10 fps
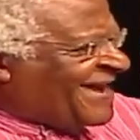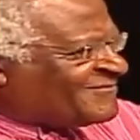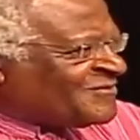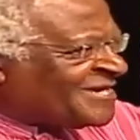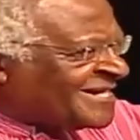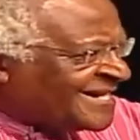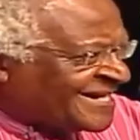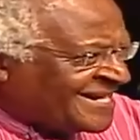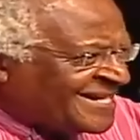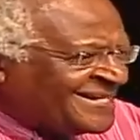have to
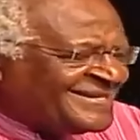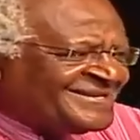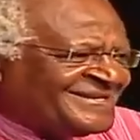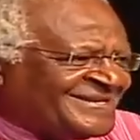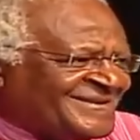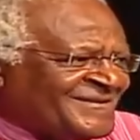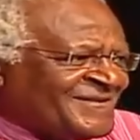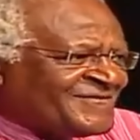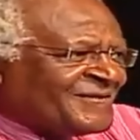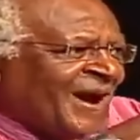learn
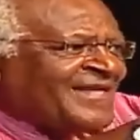from